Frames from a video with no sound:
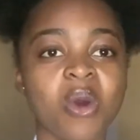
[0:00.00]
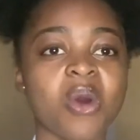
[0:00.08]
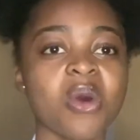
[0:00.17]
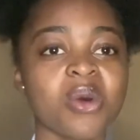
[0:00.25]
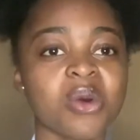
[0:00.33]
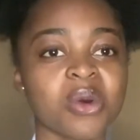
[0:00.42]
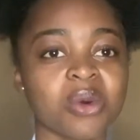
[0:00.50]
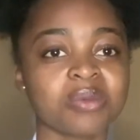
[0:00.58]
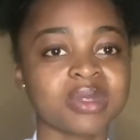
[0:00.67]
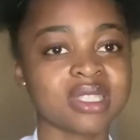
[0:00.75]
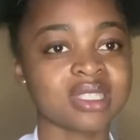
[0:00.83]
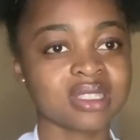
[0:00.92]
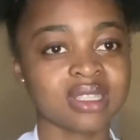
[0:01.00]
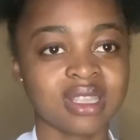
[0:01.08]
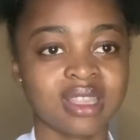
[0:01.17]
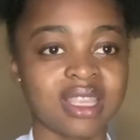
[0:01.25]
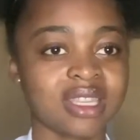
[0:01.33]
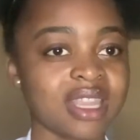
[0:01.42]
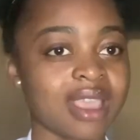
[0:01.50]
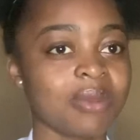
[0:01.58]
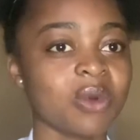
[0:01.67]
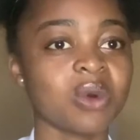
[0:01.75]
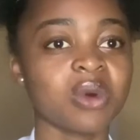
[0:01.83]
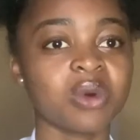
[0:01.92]
hopes that time,
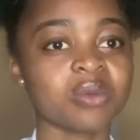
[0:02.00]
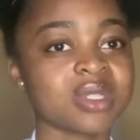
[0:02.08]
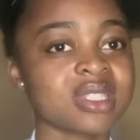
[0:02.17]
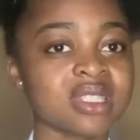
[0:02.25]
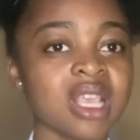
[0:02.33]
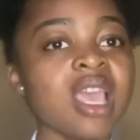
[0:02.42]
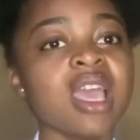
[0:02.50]
all hopes.